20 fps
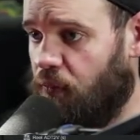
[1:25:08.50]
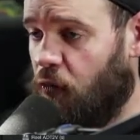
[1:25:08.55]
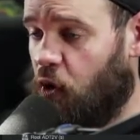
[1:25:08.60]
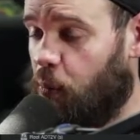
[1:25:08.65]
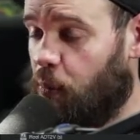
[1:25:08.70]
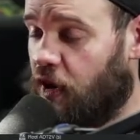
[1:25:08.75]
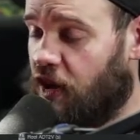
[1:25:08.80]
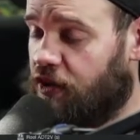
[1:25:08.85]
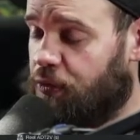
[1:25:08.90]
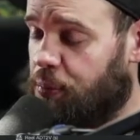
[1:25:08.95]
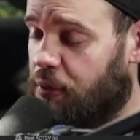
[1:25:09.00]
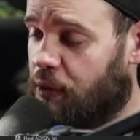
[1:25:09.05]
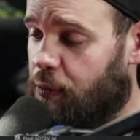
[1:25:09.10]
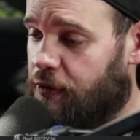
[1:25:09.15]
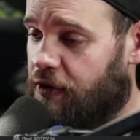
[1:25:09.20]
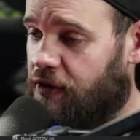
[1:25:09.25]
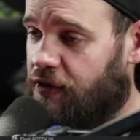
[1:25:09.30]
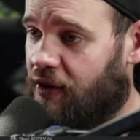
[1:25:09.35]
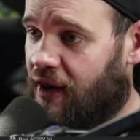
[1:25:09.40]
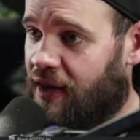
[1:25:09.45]
But let's play
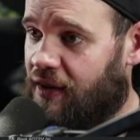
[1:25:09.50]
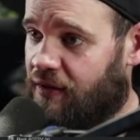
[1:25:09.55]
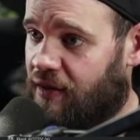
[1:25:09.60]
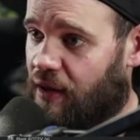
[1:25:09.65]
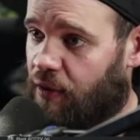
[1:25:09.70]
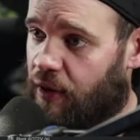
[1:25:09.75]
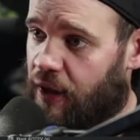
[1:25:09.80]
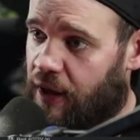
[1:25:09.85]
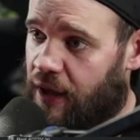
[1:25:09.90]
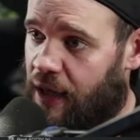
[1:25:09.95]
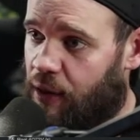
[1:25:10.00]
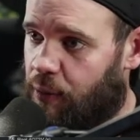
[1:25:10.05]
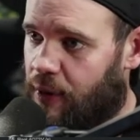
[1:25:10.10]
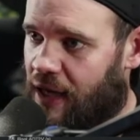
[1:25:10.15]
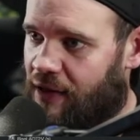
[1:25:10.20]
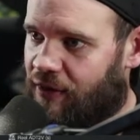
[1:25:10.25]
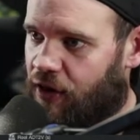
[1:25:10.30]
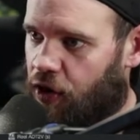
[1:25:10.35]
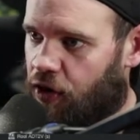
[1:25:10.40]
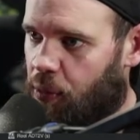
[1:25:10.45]
with the size now. Right now we
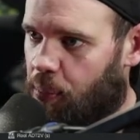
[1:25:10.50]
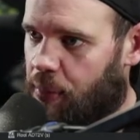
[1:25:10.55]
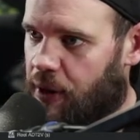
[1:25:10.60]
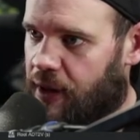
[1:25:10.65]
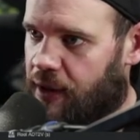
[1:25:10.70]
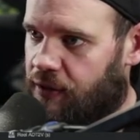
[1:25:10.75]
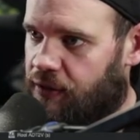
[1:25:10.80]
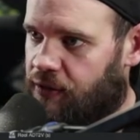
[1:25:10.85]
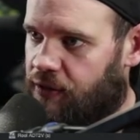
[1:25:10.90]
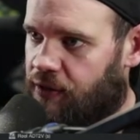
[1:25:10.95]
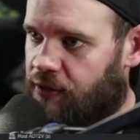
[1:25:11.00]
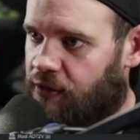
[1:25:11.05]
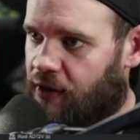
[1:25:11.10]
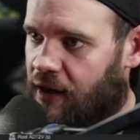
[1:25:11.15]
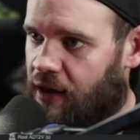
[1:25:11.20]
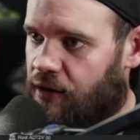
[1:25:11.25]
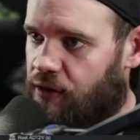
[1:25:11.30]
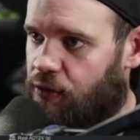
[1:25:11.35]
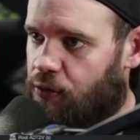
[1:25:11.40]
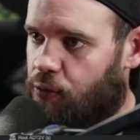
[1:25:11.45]
have it on the biggest
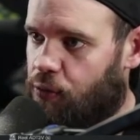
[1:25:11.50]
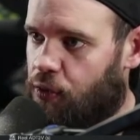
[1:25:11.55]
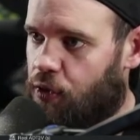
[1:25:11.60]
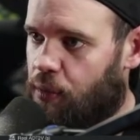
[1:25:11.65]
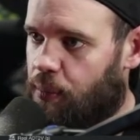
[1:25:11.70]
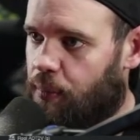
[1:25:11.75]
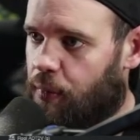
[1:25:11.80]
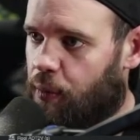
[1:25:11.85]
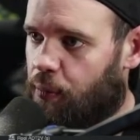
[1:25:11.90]
sized room,